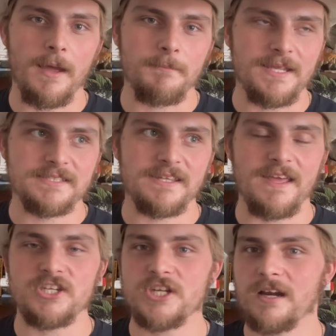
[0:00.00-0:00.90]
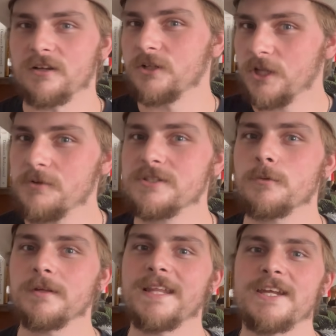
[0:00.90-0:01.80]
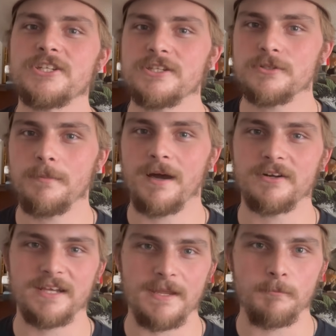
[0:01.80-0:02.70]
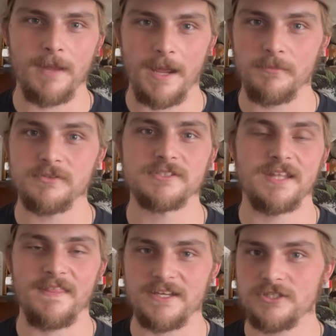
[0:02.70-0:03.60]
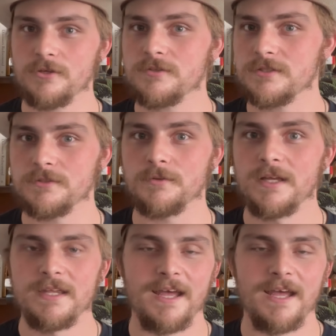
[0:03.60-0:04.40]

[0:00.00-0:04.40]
means that they share closer relation to modern day mammals than they do to,